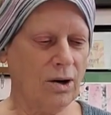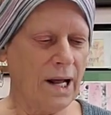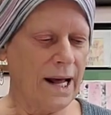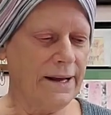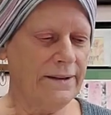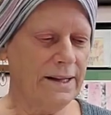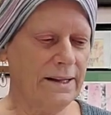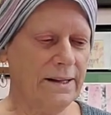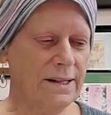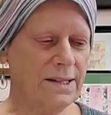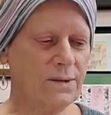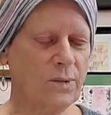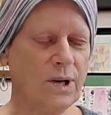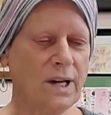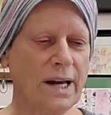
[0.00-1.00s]
And then this
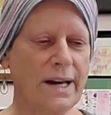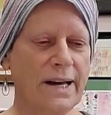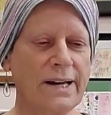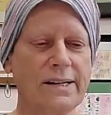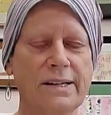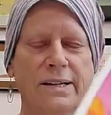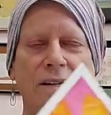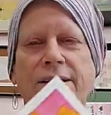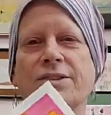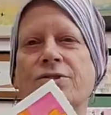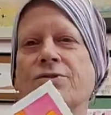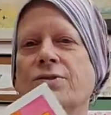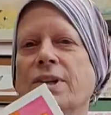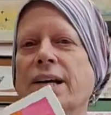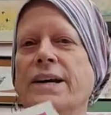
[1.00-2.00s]
one, I added an
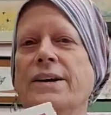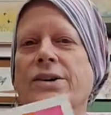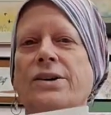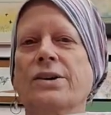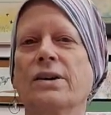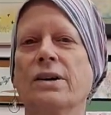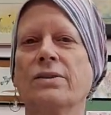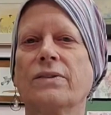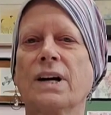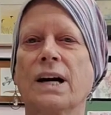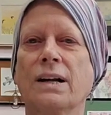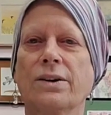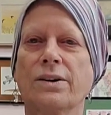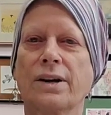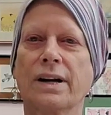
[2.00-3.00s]
extra layer of
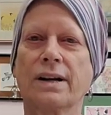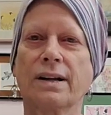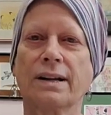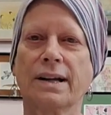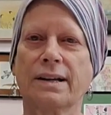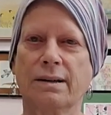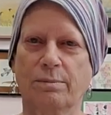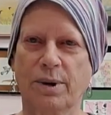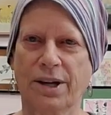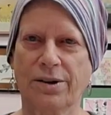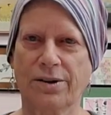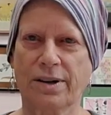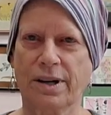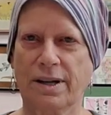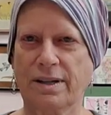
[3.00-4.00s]
color, and I like it better
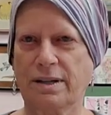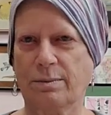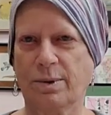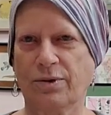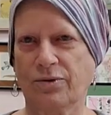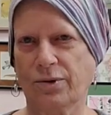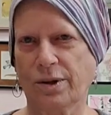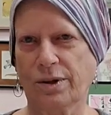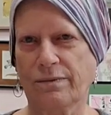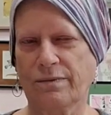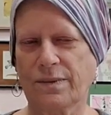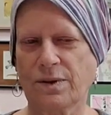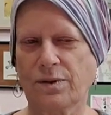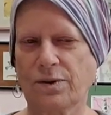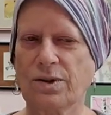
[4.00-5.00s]
than I did before.
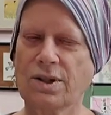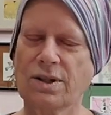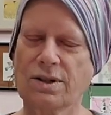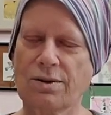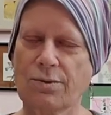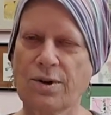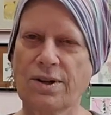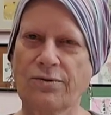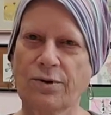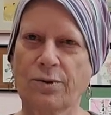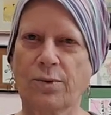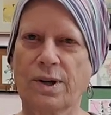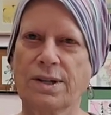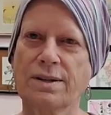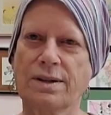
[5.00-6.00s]
So just three different
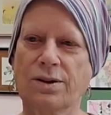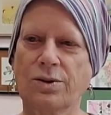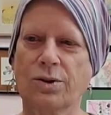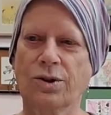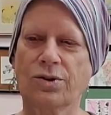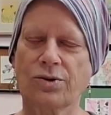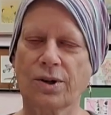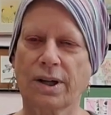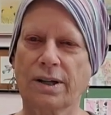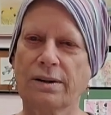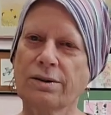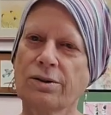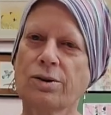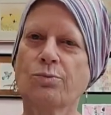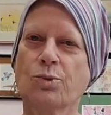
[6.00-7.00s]
ways that you can try it.
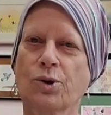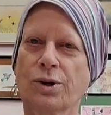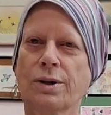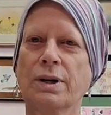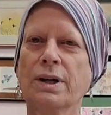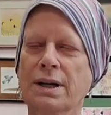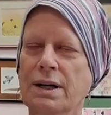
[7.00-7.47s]
There are more,